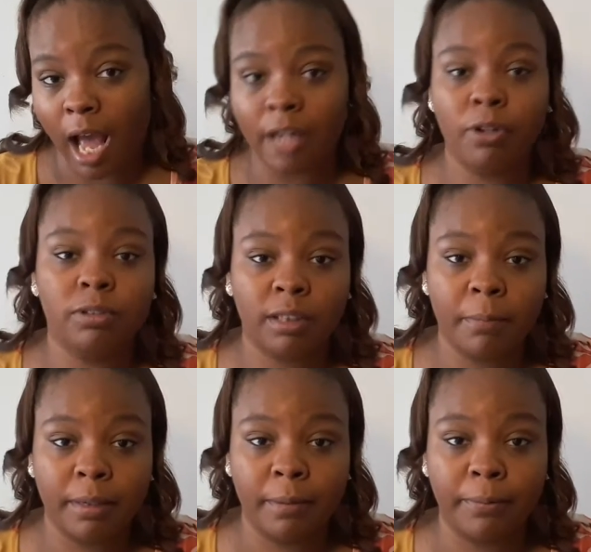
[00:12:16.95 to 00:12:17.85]
I know
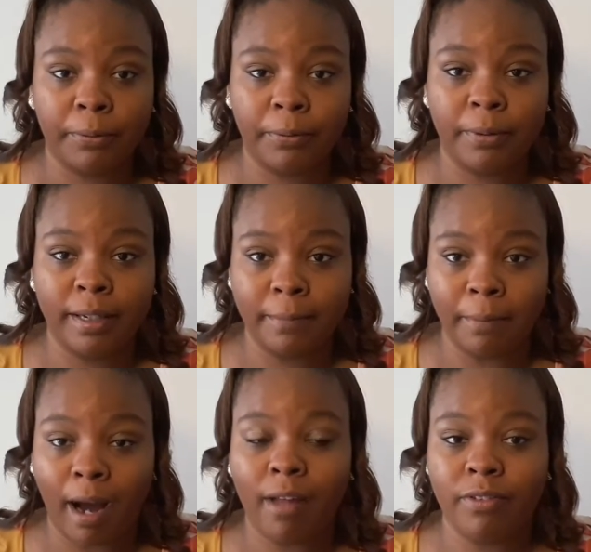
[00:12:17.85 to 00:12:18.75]
some people
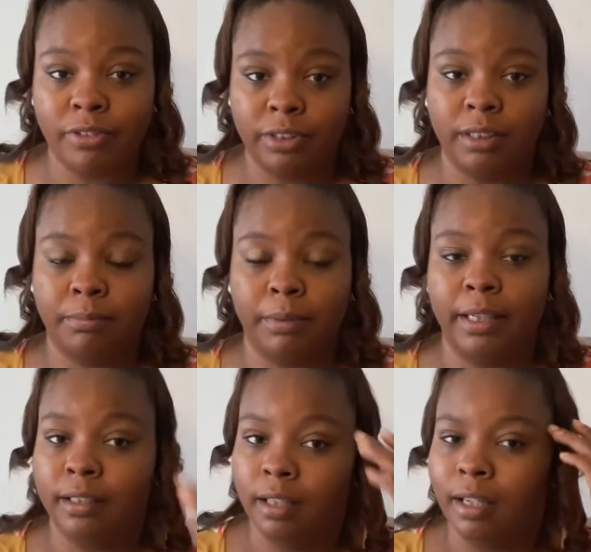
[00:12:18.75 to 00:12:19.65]
it bothers them,
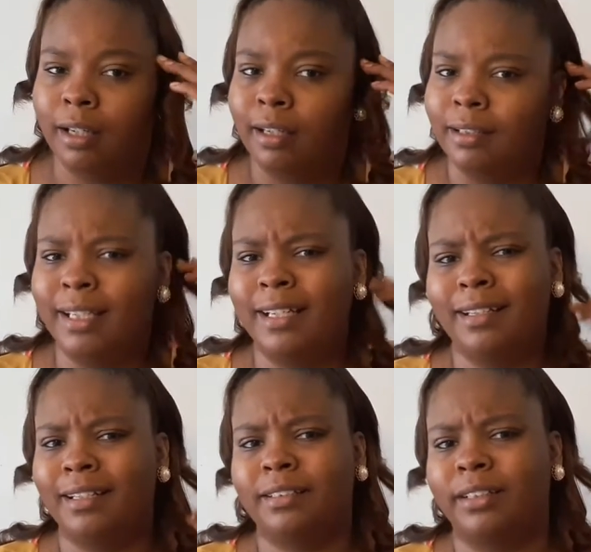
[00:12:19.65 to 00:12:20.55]
but it
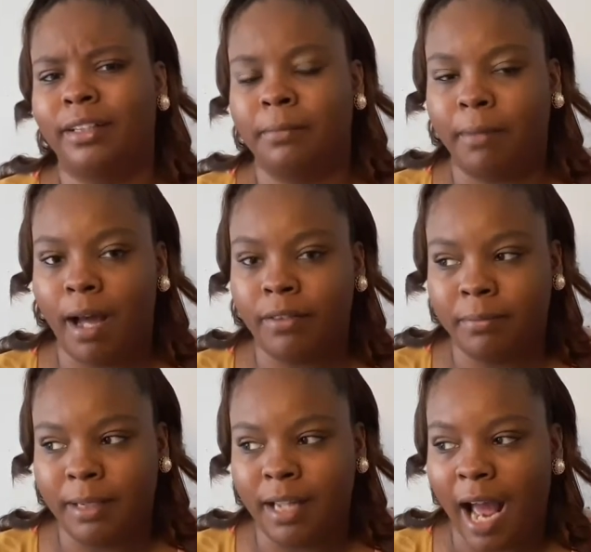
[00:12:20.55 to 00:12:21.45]
didn't necessarily bother me.